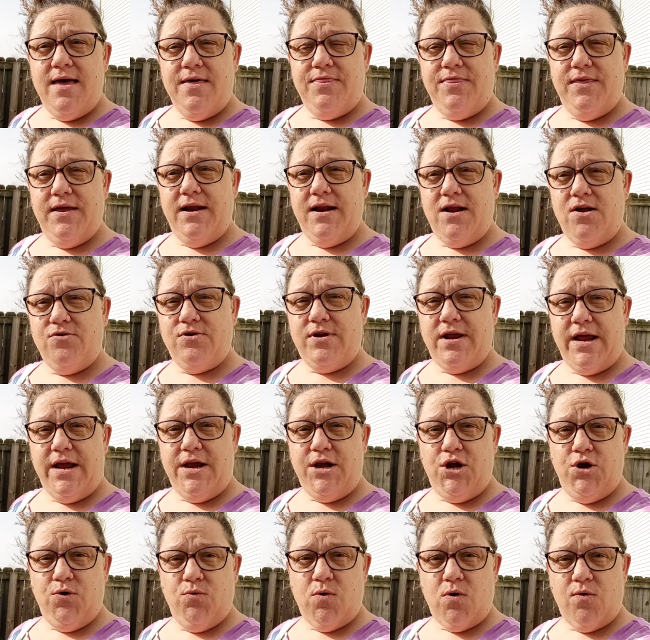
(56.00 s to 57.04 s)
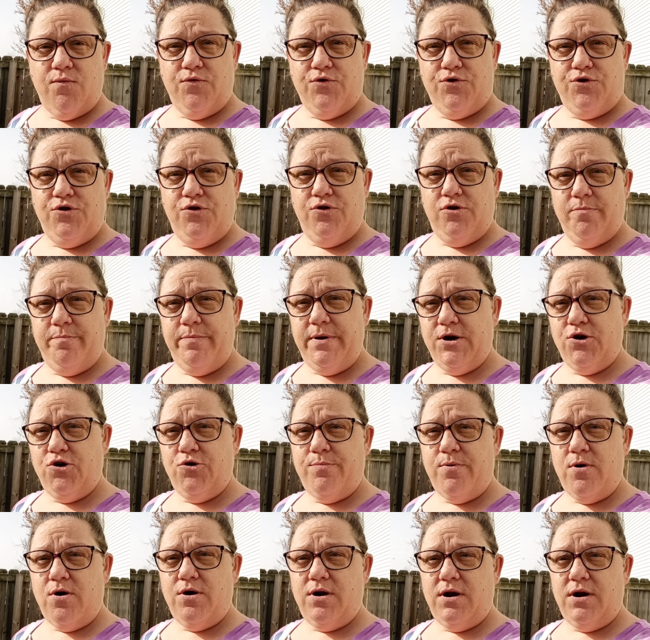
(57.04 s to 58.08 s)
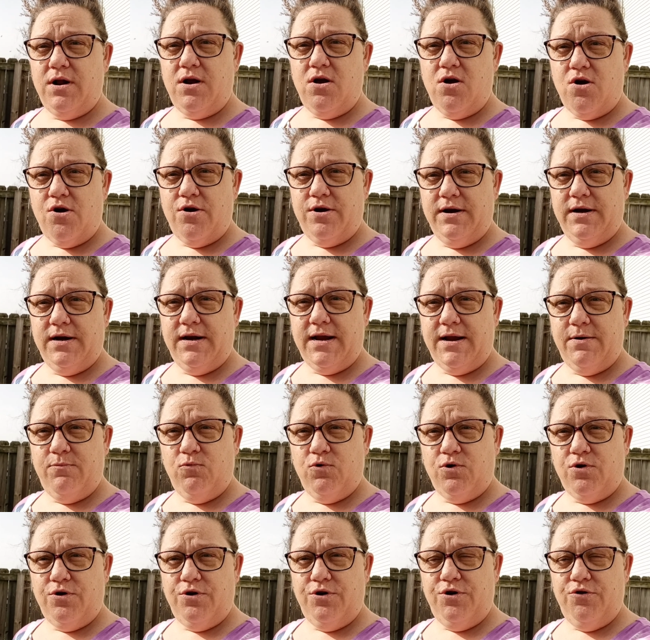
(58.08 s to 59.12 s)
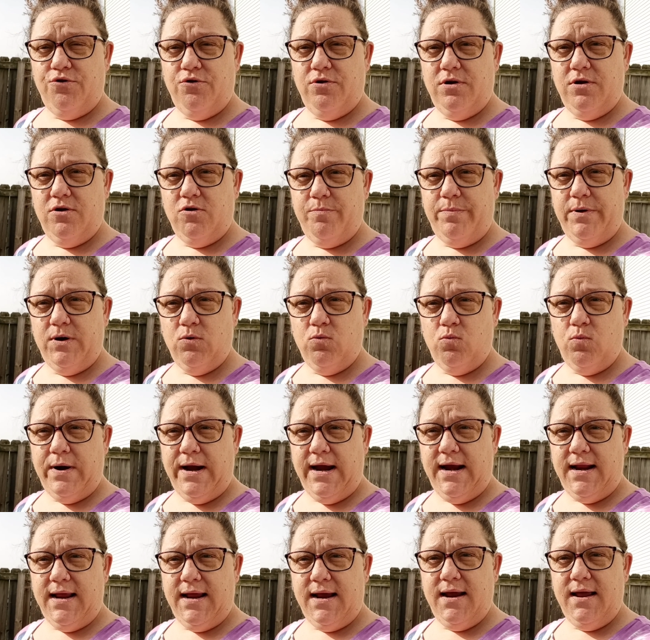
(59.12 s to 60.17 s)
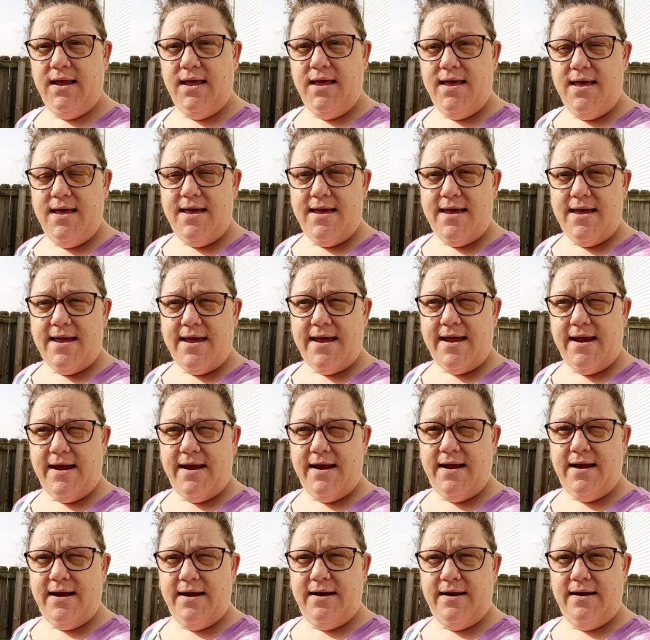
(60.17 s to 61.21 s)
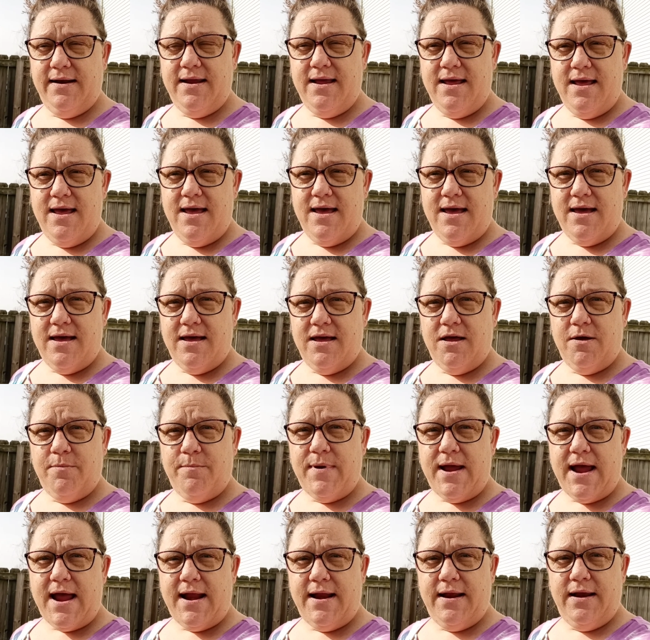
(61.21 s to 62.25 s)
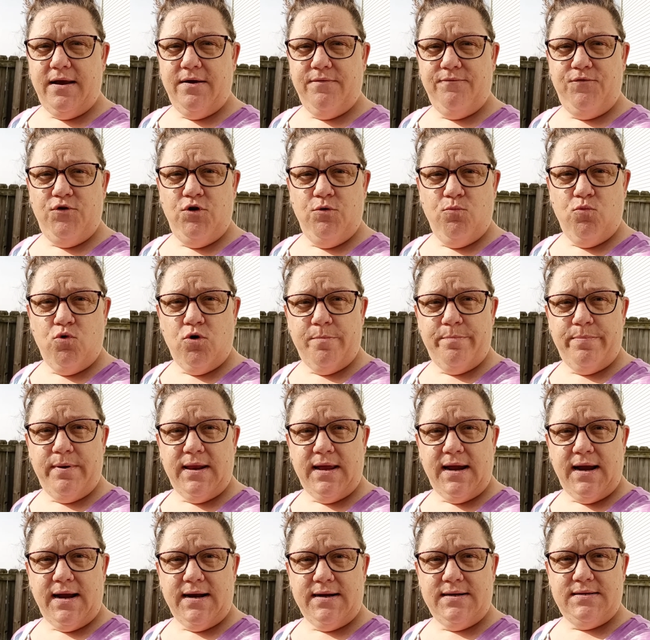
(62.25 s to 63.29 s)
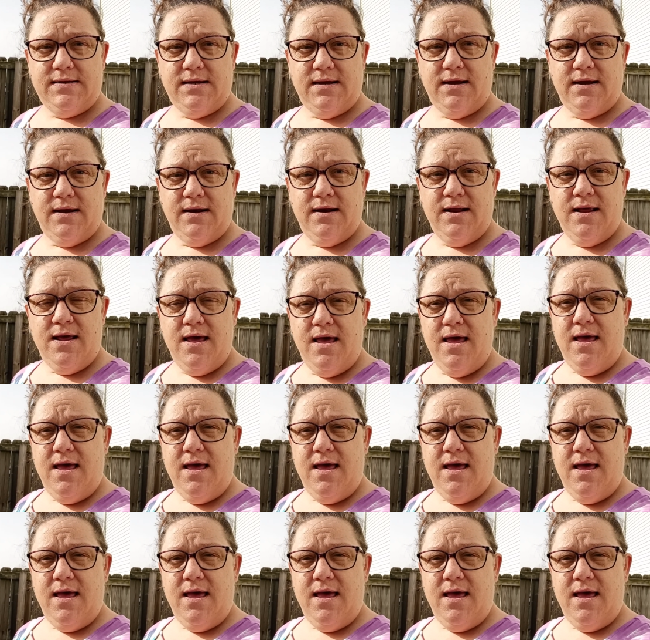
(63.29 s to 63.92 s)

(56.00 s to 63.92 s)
then I'll take you over to the bigger part of the garden and we're going to do a little bit of weeding and um, adding a few more plants and